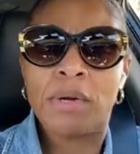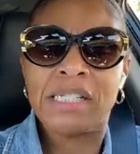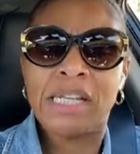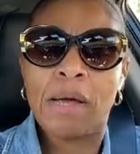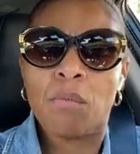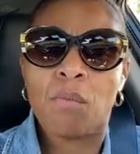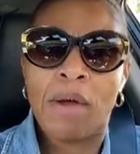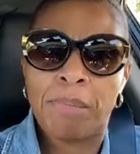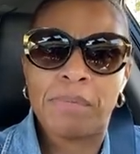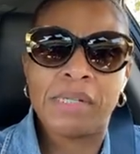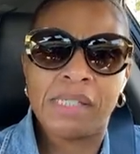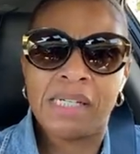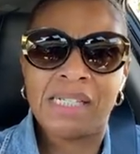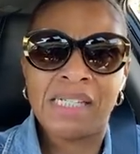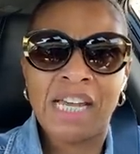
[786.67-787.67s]

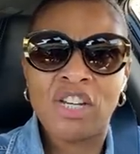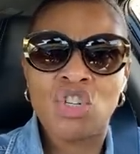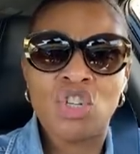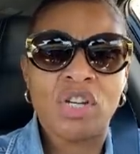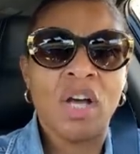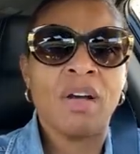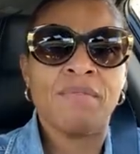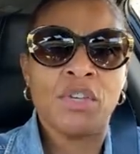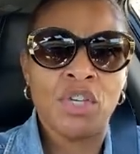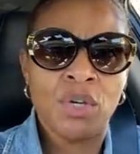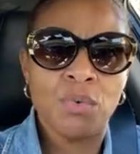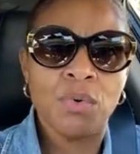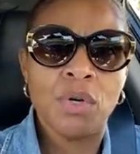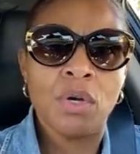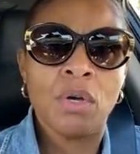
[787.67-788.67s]
representation of
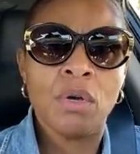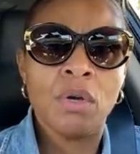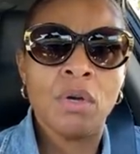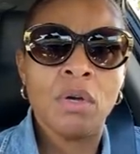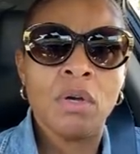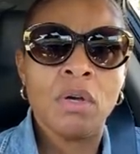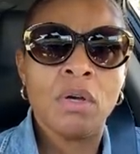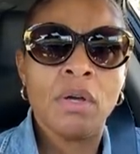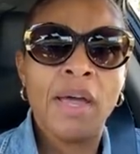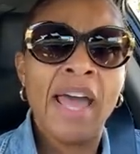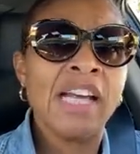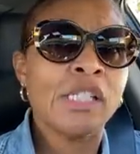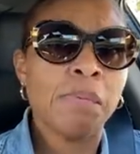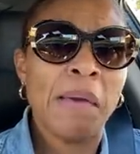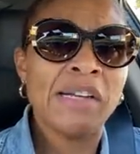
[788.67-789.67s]
you.
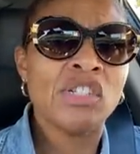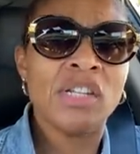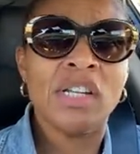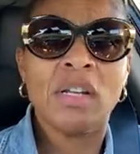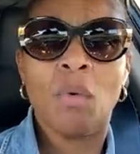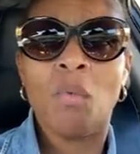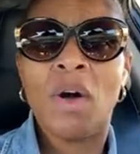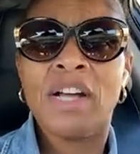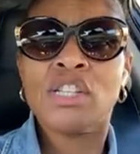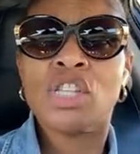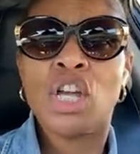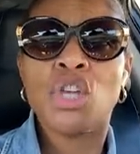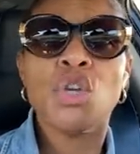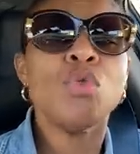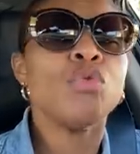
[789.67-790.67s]
Especially the ones
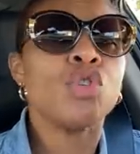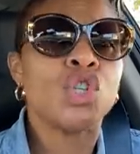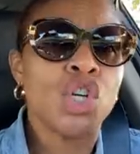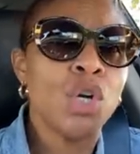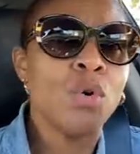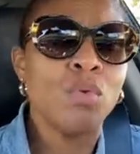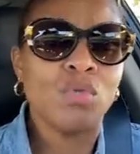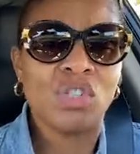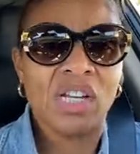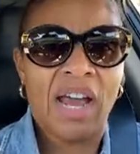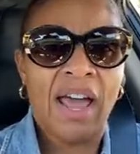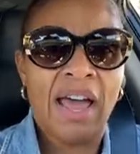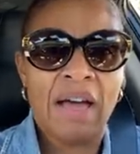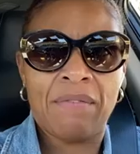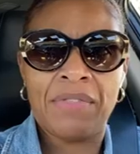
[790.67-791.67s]
that you choose to
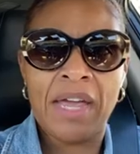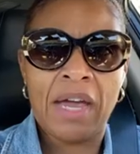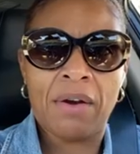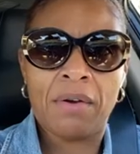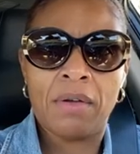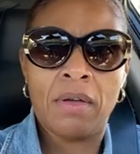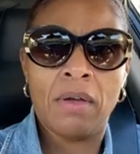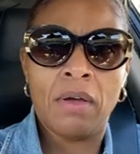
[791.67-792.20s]
have there.